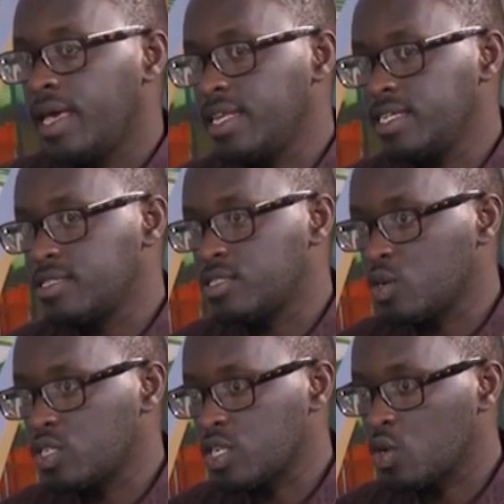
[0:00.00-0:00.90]
It is
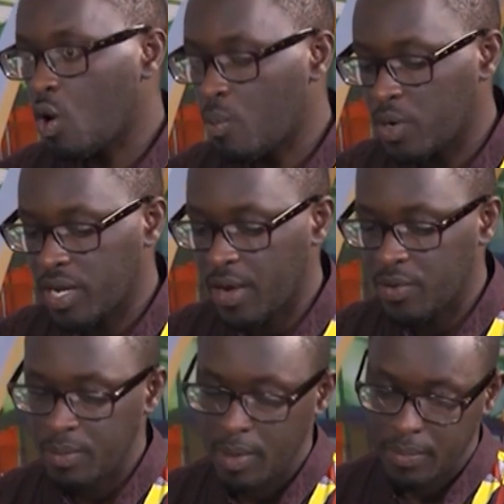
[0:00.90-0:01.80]
not uncommon. I
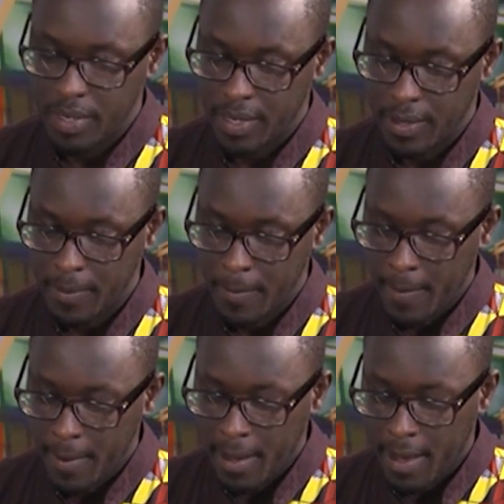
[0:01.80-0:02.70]
remember
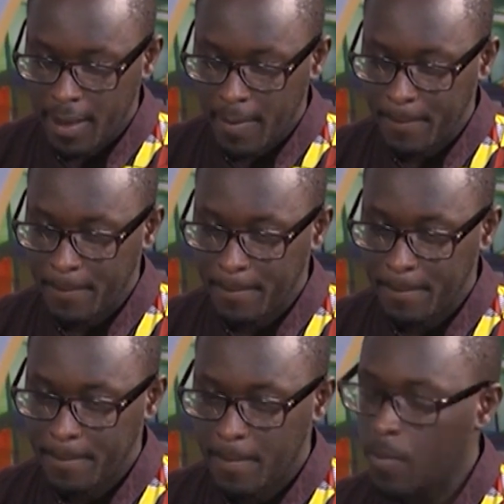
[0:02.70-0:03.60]
um,
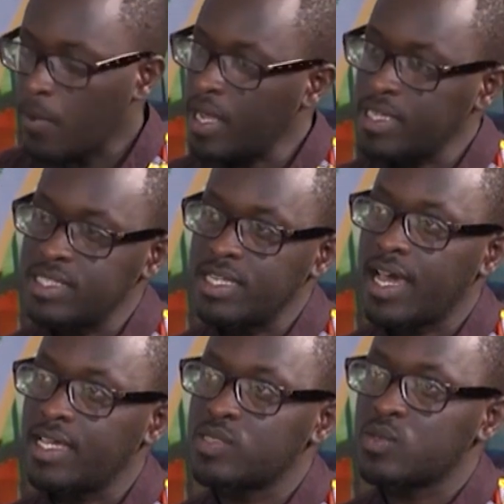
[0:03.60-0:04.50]
when I was in
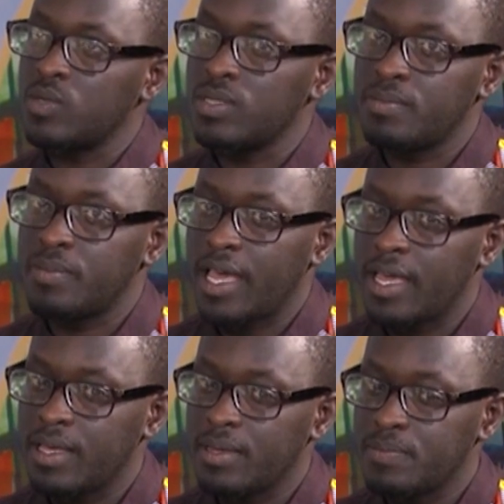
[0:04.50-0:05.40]
high school,
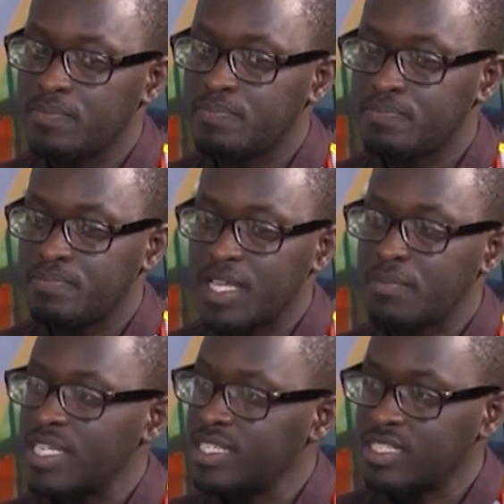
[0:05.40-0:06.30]
my
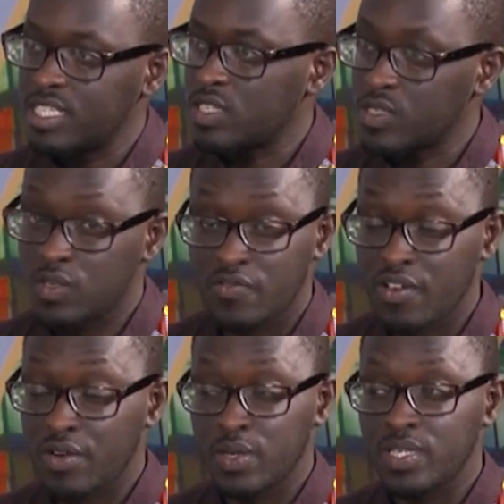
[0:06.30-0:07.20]
mathematics teacher was not
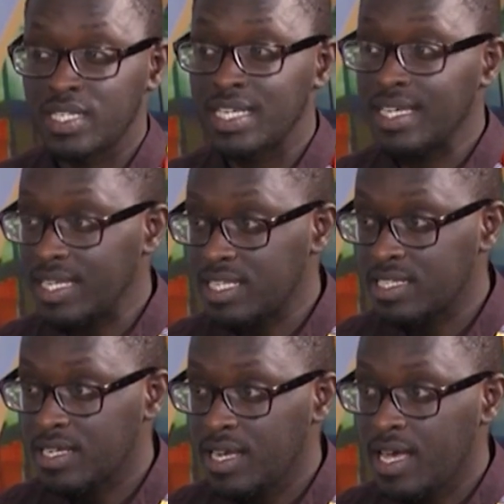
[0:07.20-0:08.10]
very good at
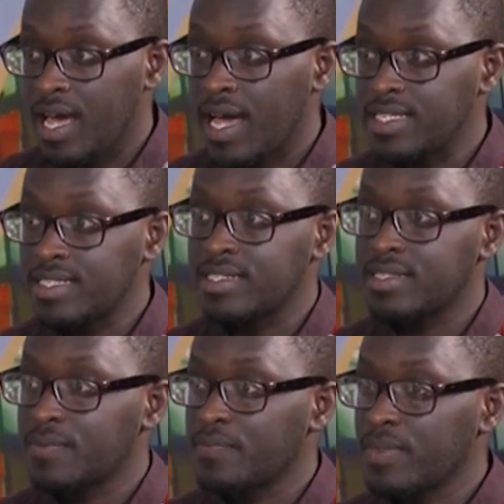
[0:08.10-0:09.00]
English. And
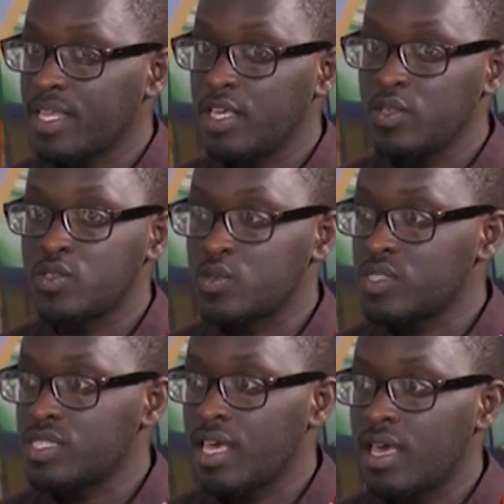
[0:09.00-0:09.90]
he used to
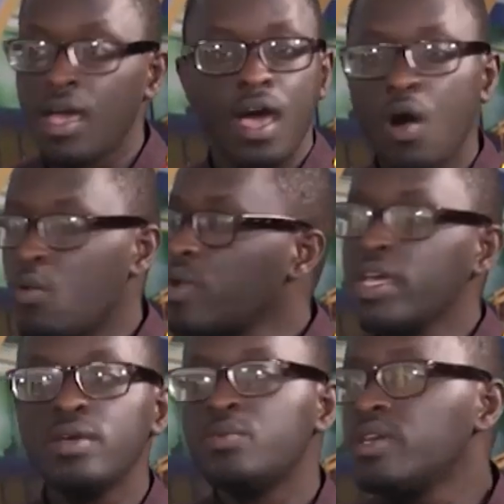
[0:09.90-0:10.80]
say, oh,
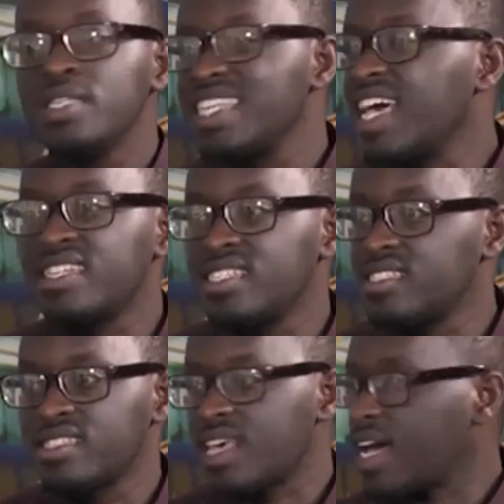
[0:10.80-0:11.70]
we, we
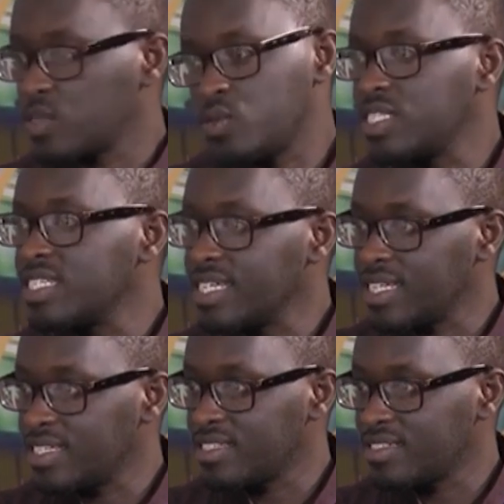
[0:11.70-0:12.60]
scientists aren't good at
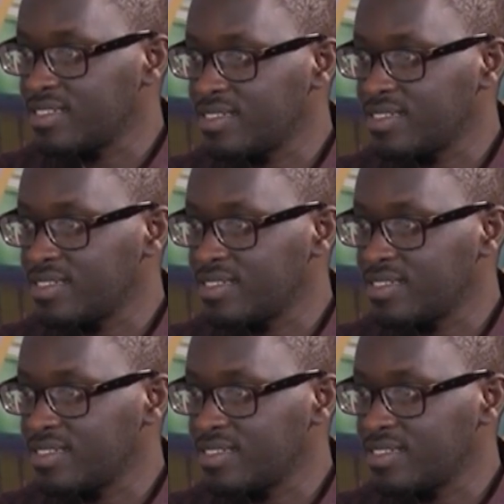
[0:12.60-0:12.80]
English.